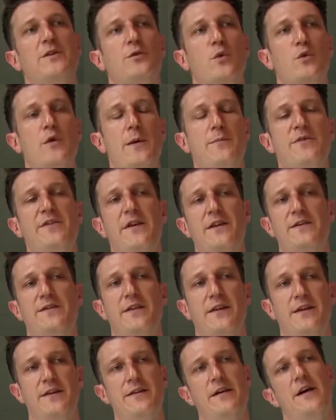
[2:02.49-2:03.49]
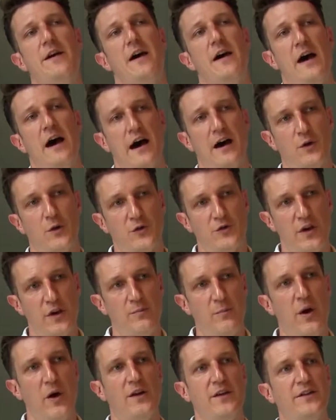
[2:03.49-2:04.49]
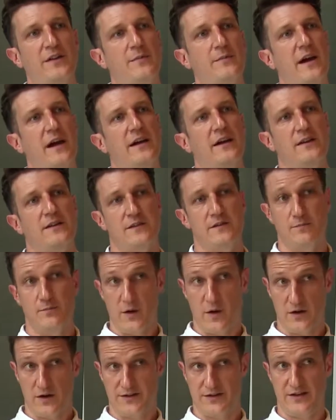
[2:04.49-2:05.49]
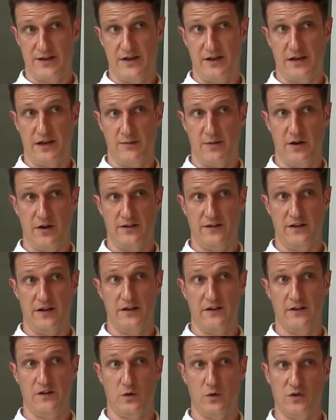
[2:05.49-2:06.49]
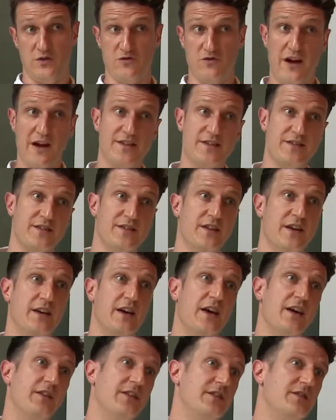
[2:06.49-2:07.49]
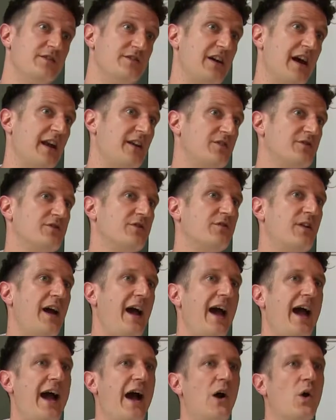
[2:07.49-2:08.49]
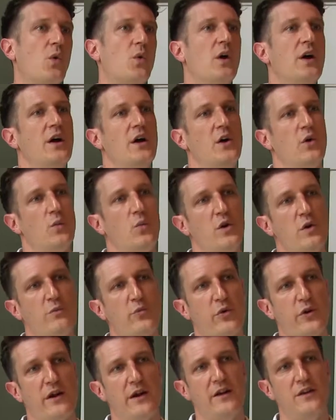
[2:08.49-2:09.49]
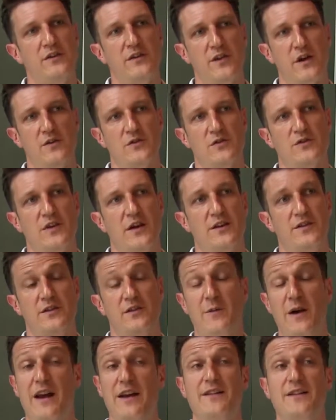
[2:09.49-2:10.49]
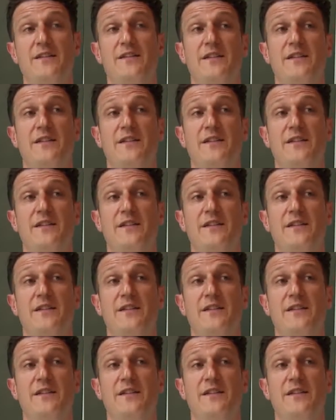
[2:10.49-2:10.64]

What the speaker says: were represented, and also policymakers and policy communities to address this challenge of how we bring social science humanities